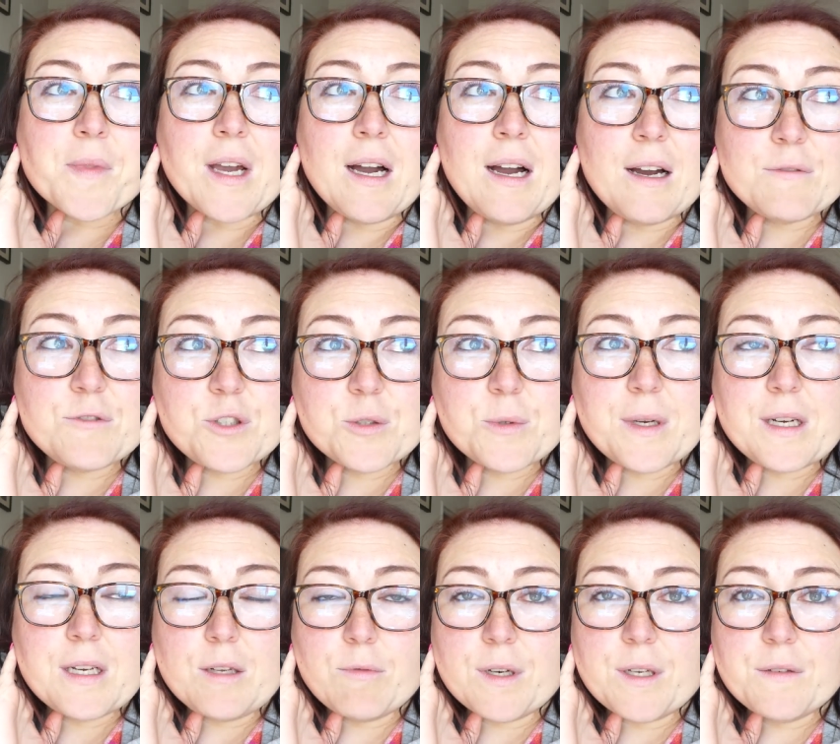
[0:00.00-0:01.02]
I have just
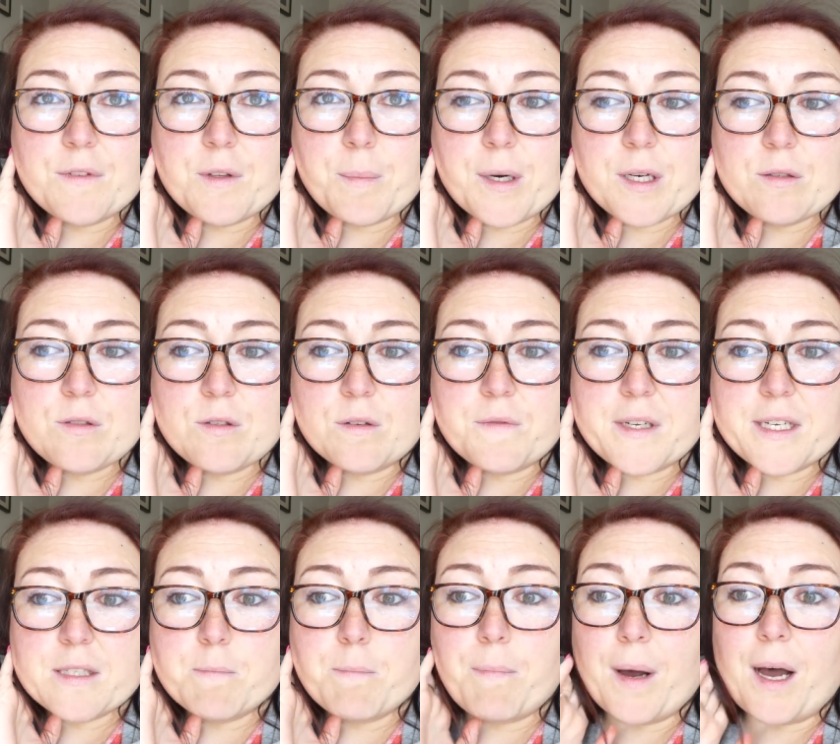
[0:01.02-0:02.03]
quickly run over the post
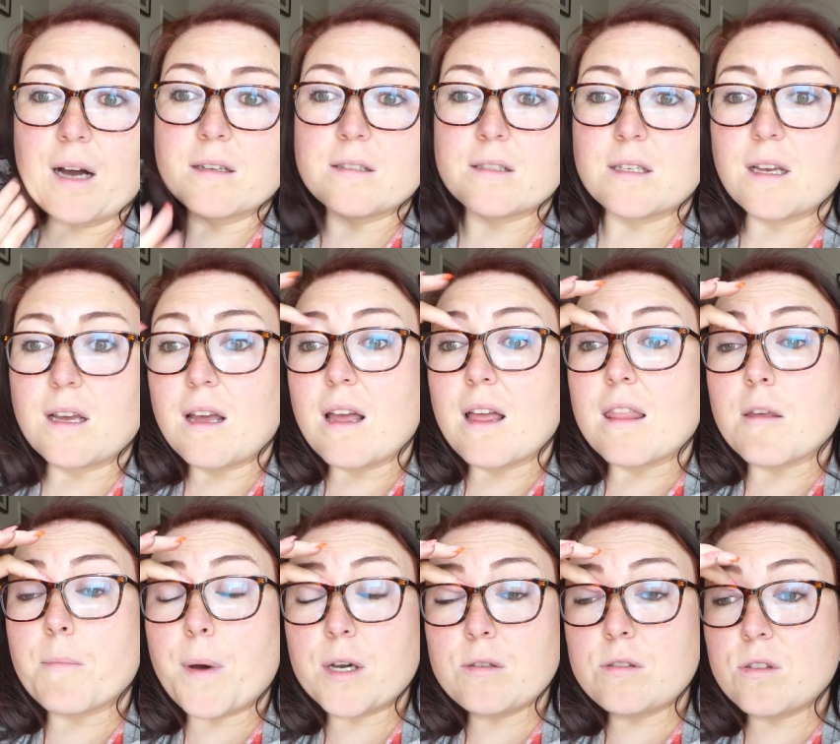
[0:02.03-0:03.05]
office, but the
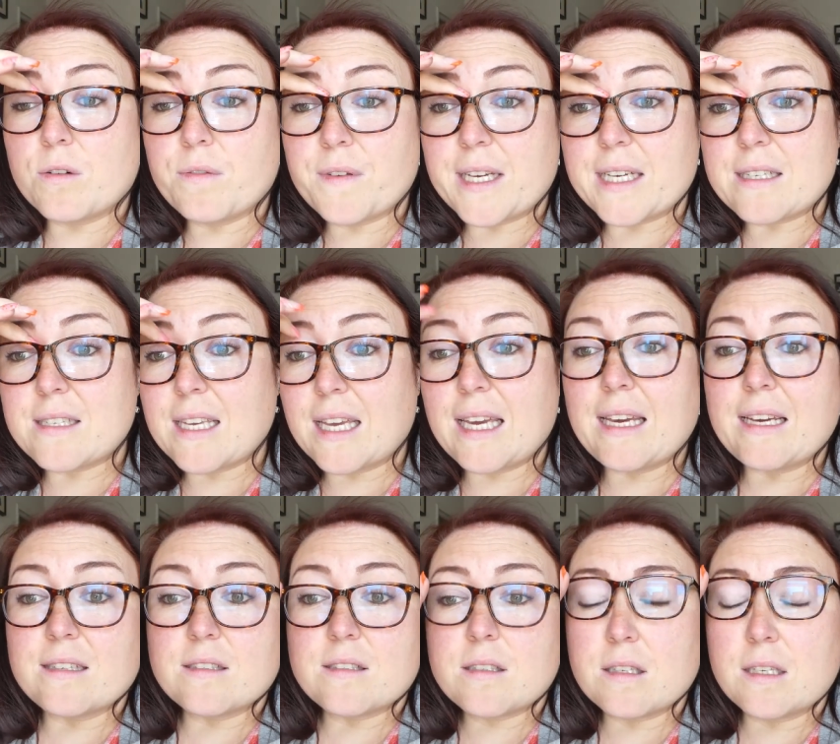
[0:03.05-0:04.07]
post office
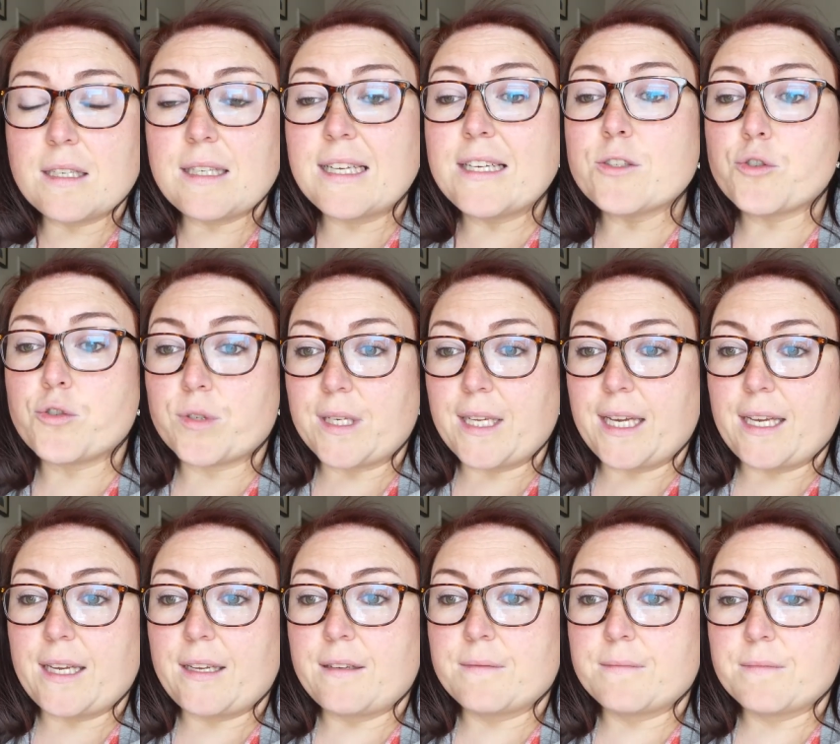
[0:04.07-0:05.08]
is
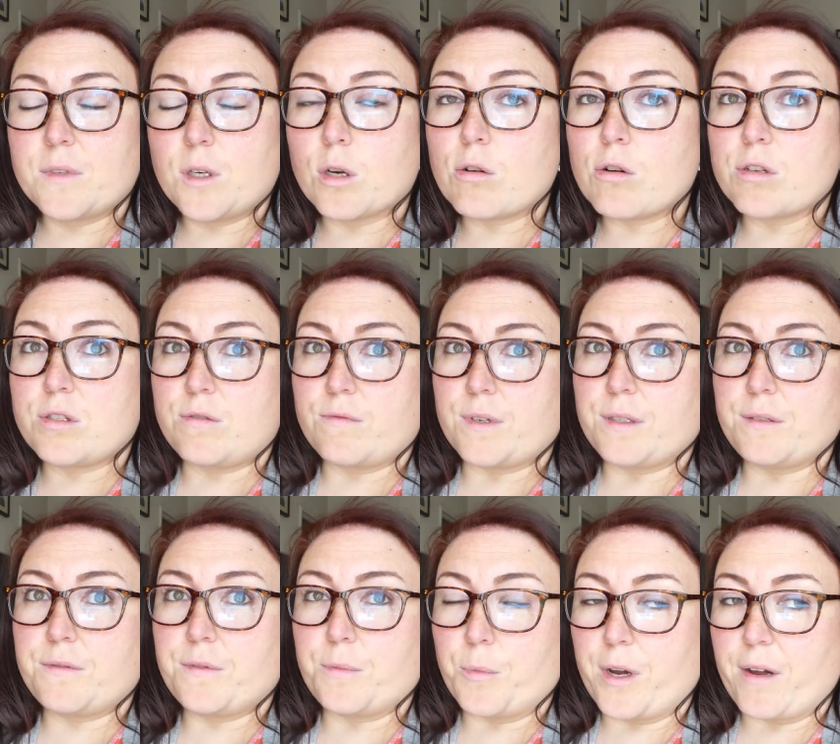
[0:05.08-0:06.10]
literally across the
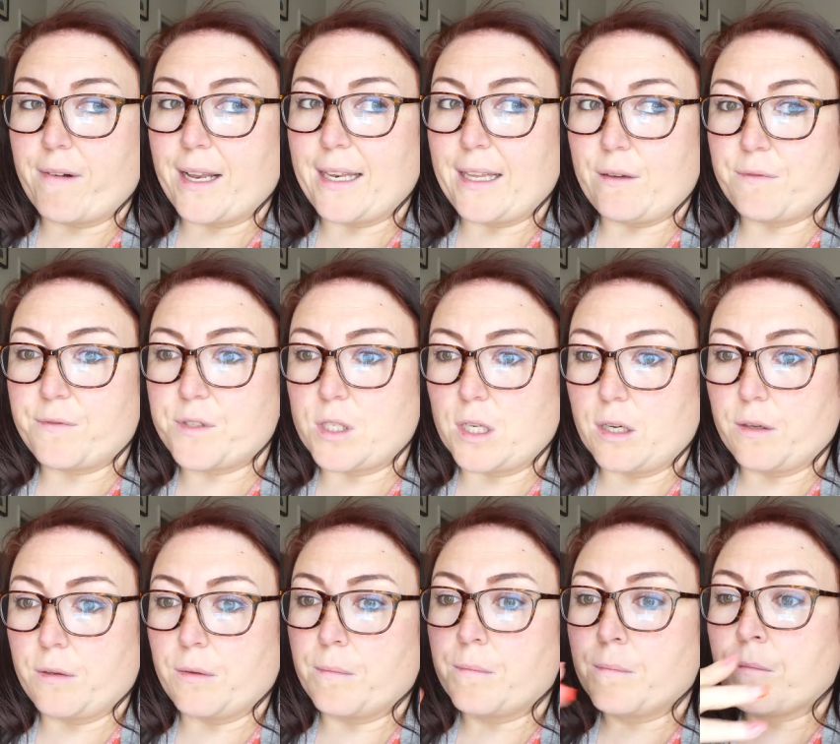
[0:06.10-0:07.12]
road from where I live,
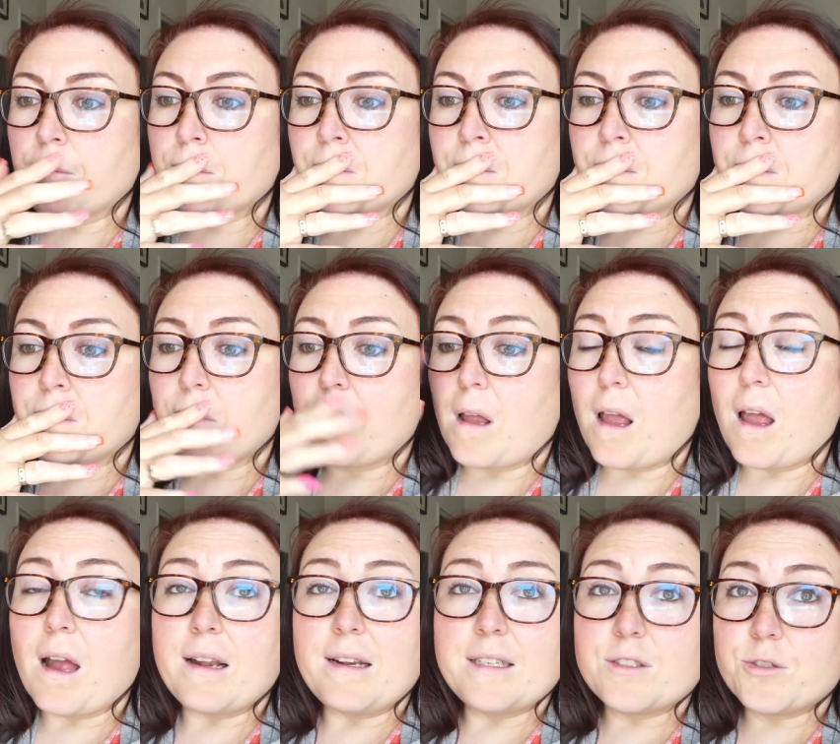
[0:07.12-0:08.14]
so
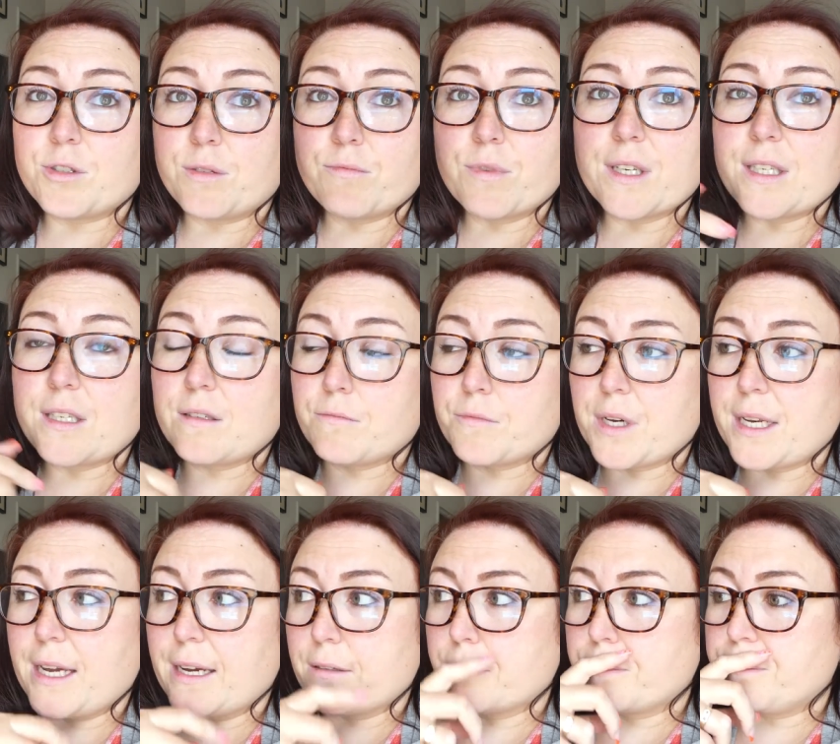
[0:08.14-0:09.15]
I literally run in and run
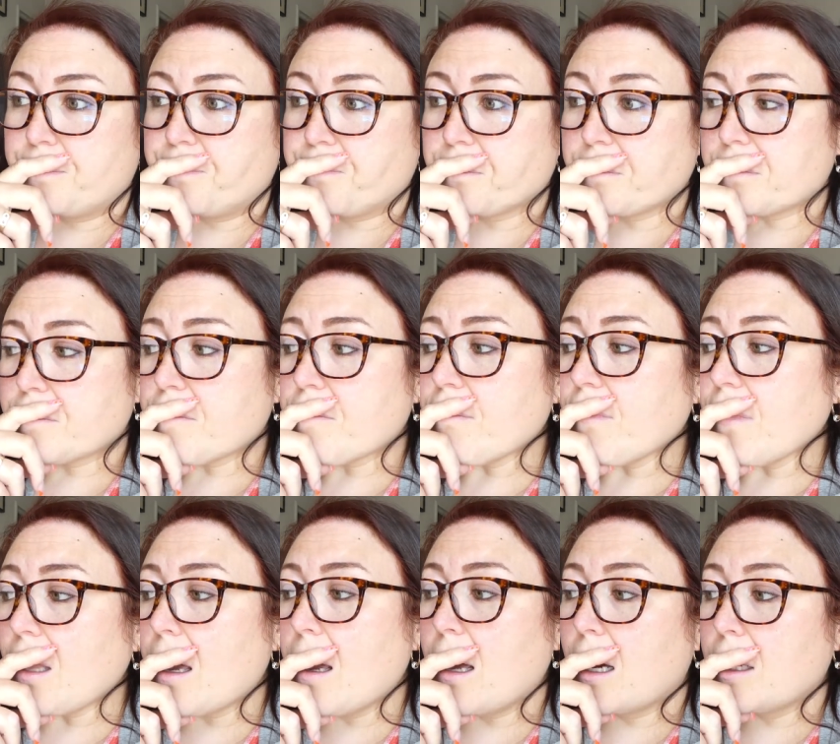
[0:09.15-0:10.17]
out.
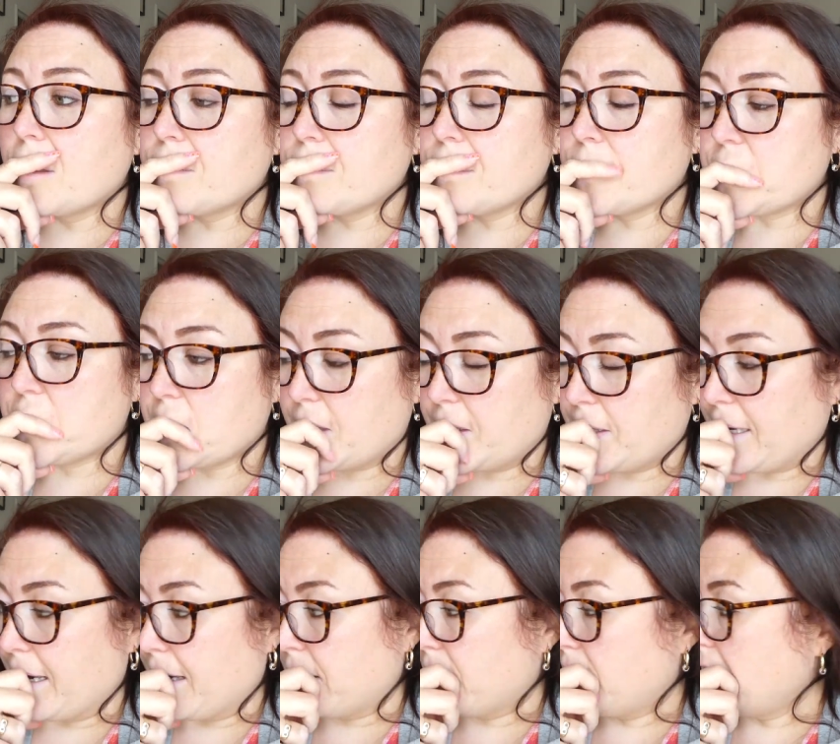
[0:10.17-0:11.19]
Um, so
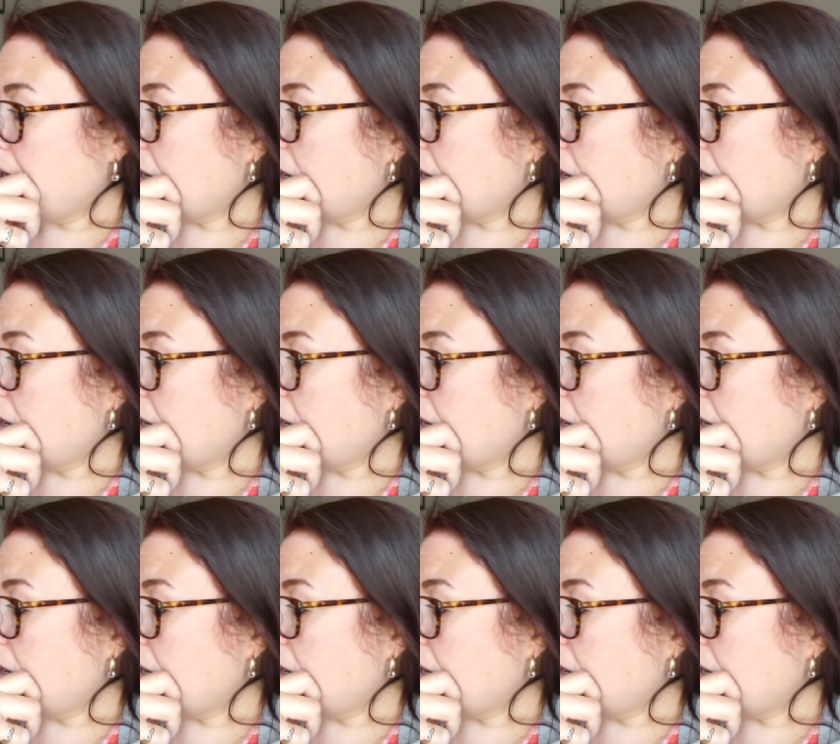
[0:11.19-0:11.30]
yeah.